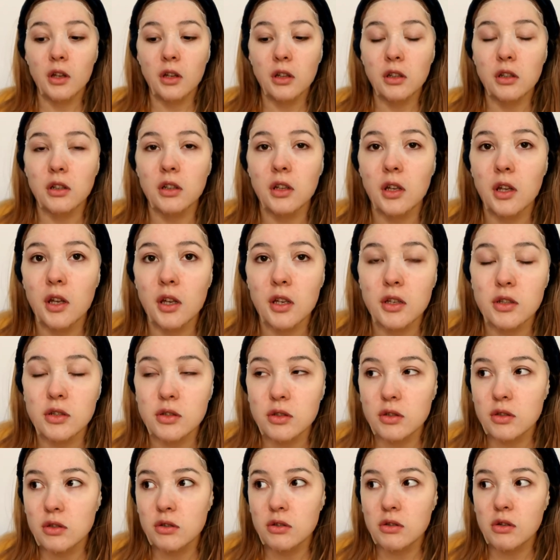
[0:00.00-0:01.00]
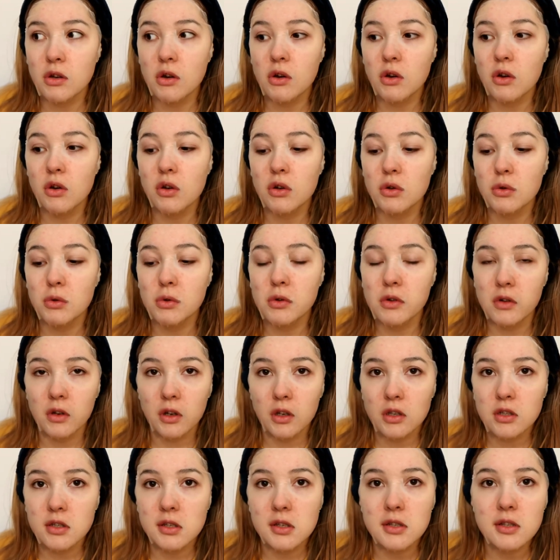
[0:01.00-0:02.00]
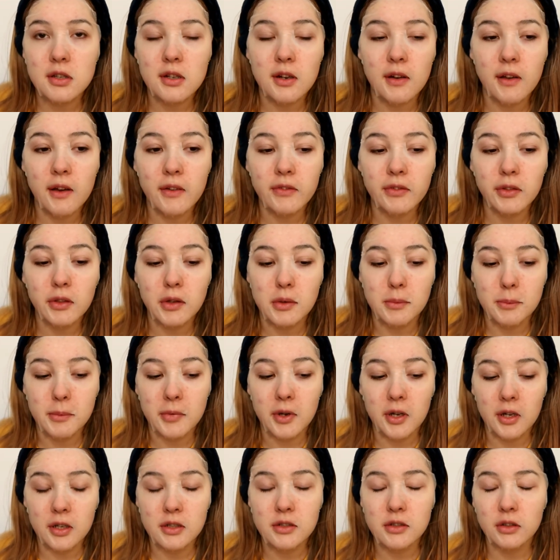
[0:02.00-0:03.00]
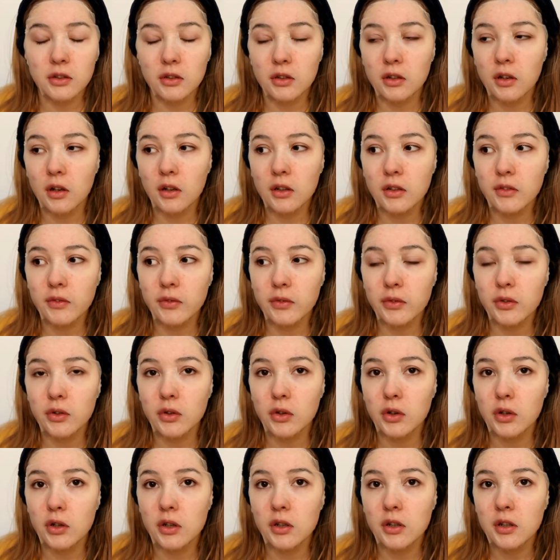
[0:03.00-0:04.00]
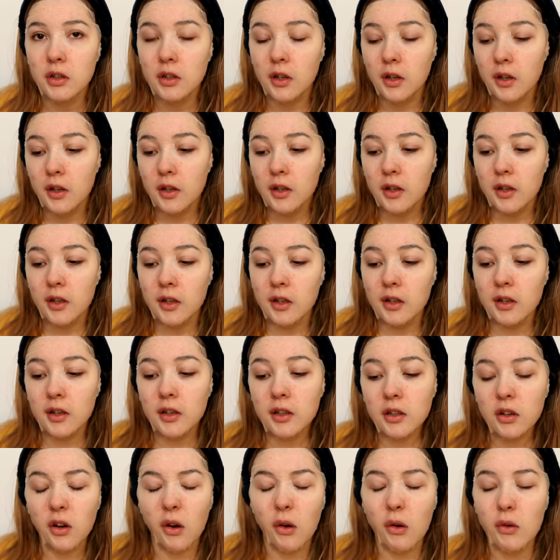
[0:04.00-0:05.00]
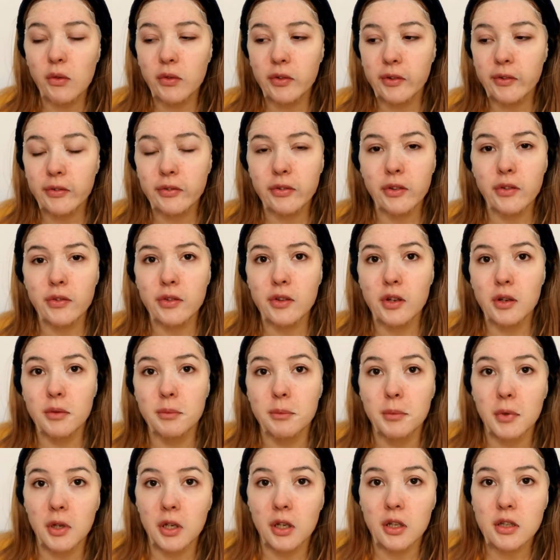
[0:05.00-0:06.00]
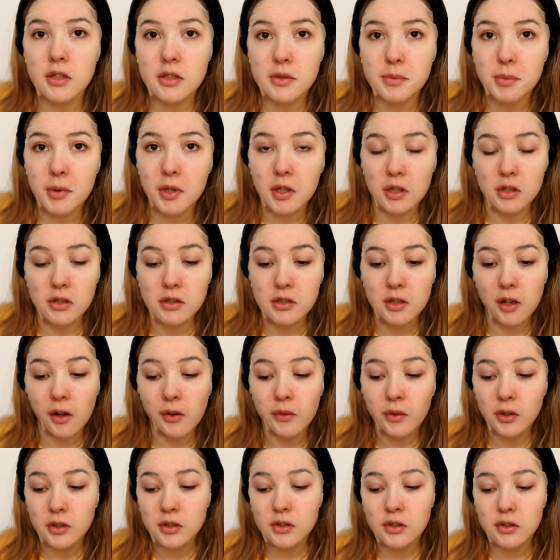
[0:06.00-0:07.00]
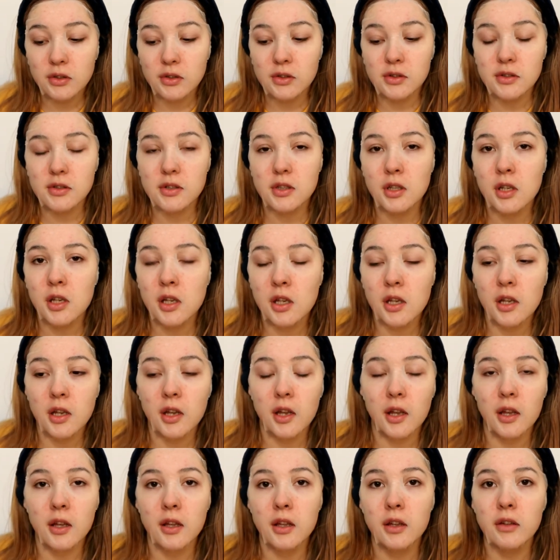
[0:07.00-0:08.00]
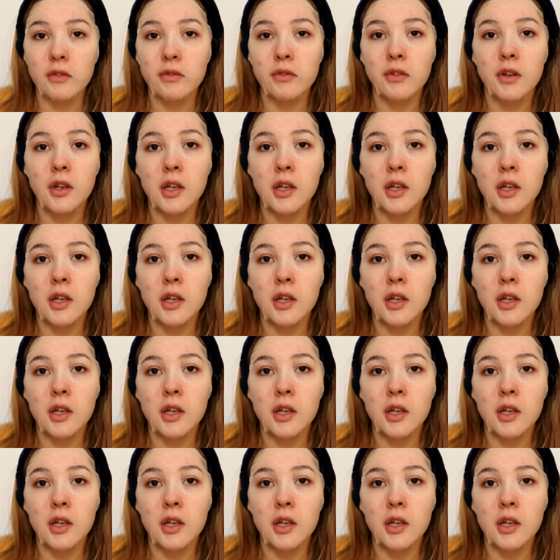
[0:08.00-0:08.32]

Okay, so I just left the mask on for a little over 15 minutes because I wanted to see if,